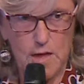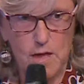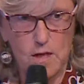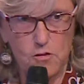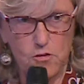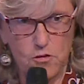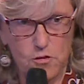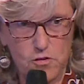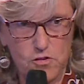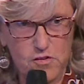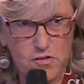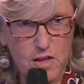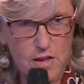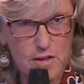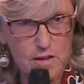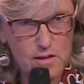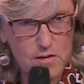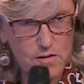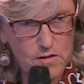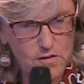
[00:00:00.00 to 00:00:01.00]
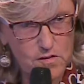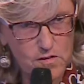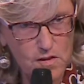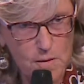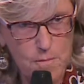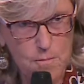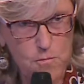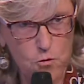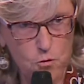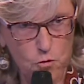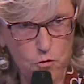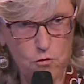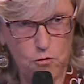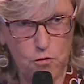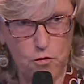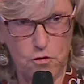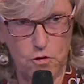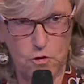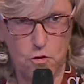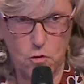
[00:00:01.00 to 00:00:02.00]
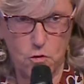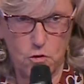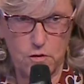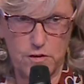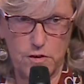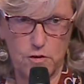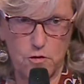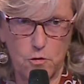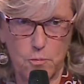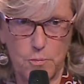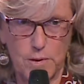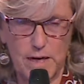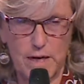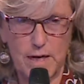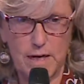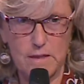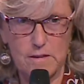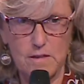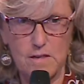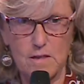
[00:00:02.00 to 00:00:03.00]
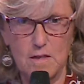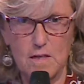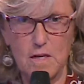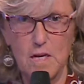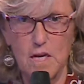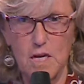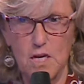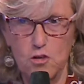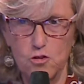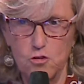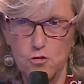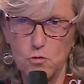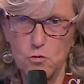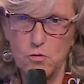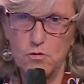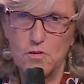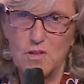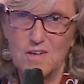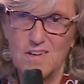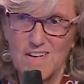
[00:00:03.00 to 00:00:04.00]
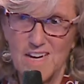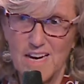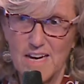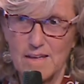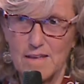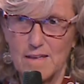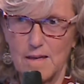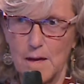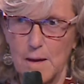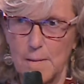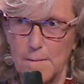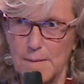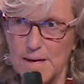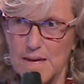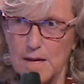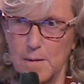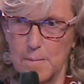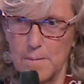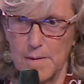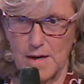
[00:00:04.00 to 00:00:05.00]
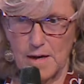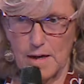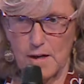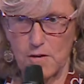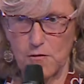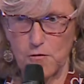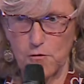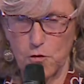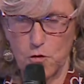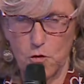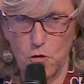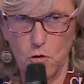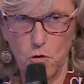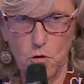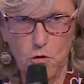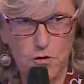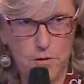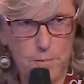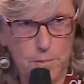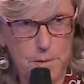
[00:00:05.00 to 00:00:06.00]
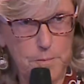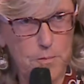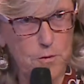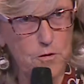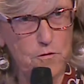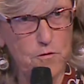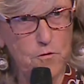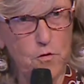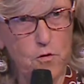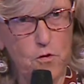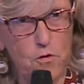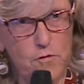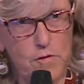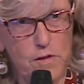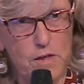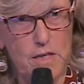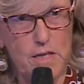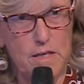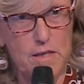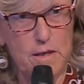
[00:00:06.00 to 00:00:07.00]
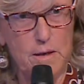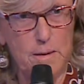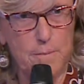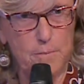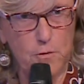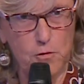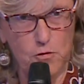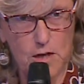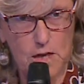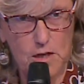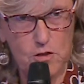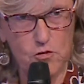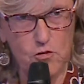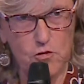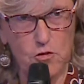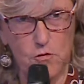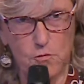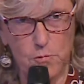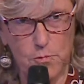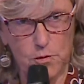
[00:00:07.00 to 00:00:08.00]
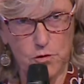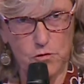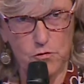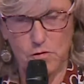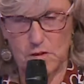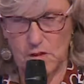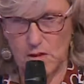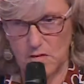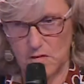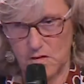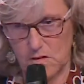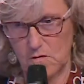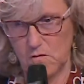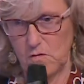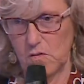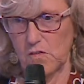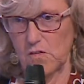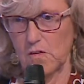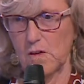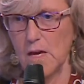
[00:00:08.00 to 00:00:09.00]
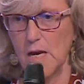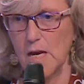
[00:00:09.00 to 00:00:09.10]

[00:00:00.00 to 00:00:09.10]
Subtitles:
So setting the same rule for all the European countries should create a bigger market for all the people involved in the production of product and service.